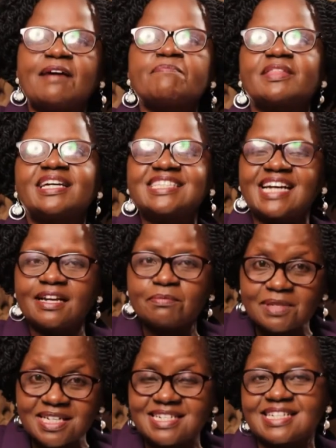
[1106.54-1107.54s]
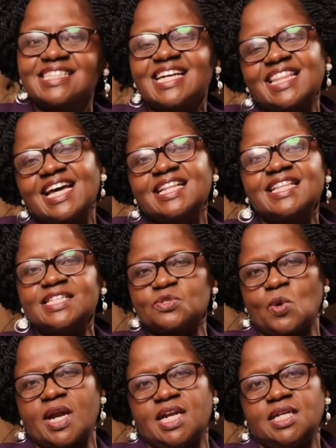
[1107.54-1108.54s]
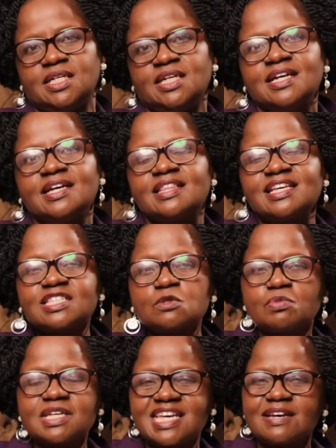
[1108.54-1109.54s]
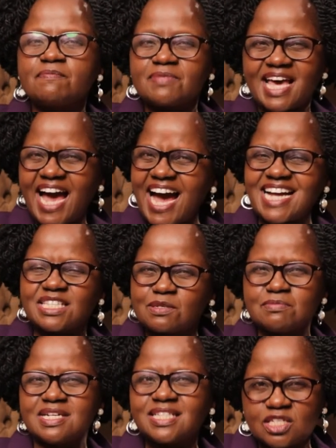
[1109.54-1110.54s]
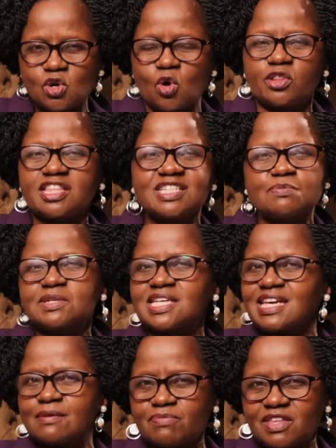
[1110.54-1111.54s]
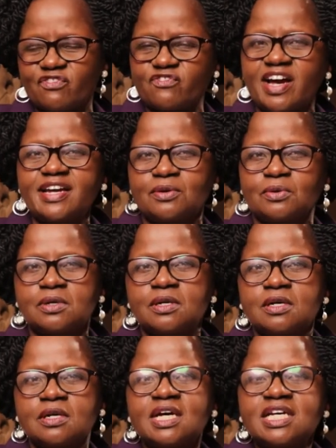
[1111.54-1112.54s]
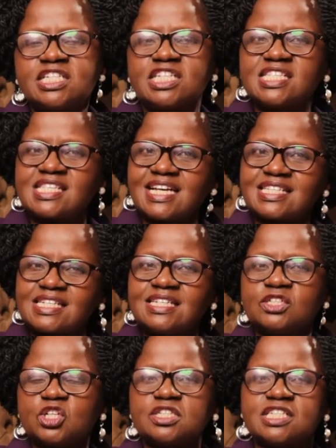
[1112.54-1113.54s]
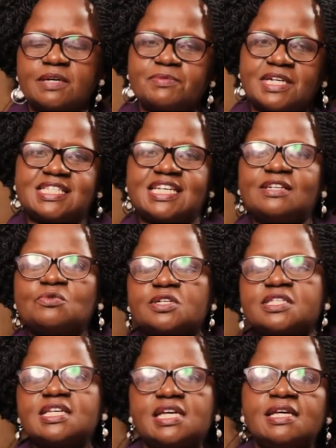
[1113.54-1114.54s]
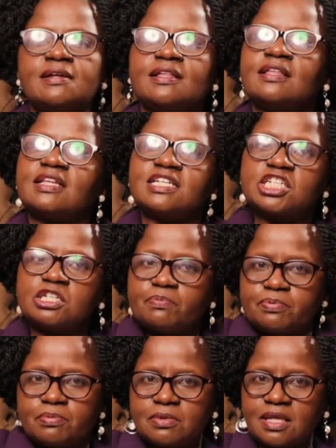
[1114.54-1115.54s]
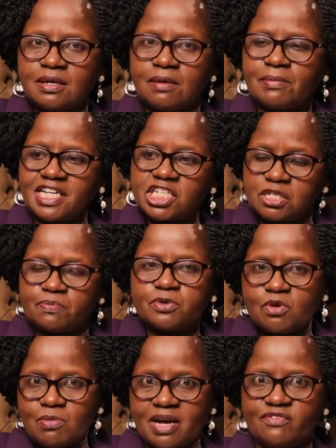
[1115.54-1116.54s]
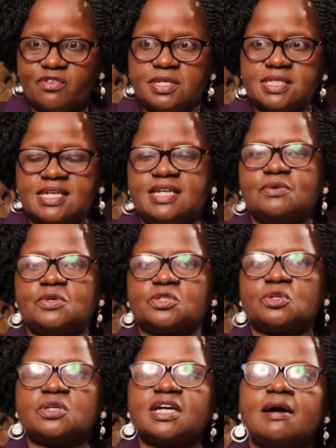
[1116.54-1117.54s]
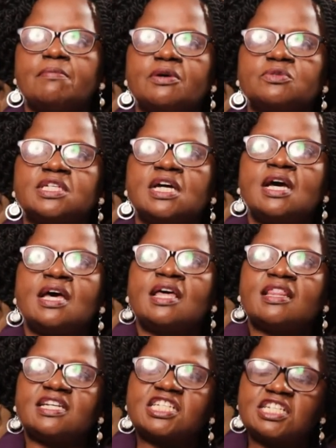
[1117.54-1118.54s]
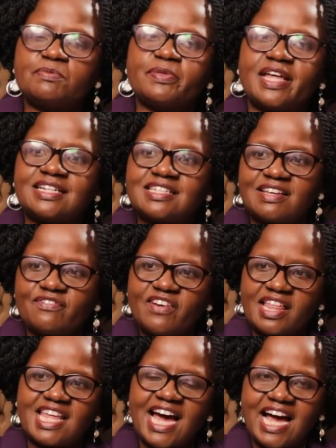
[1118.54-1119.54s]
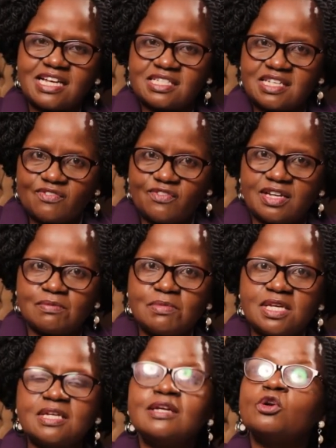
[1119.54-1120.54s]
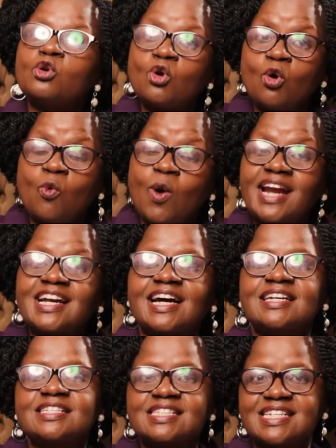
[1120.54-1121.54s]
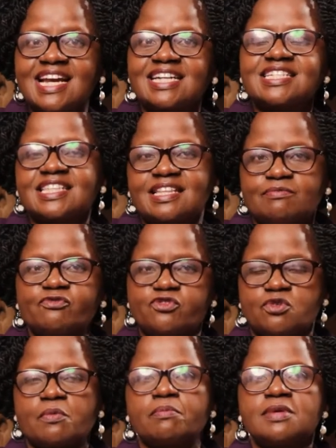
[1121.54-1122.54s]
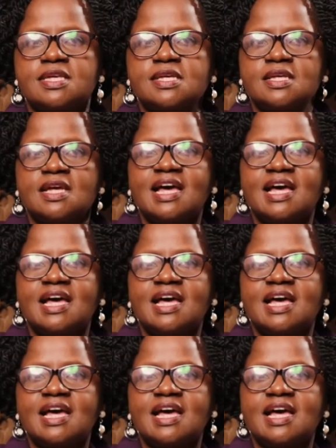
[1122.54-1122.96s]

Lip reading: come that can be greater than this one. This became the ultimate law. This became the final. Jesus in John chapter 10 was saying, "The sheep, my sheep know my voice." And he was talking about the sheep that the Father has given me. No one can snatch them from me.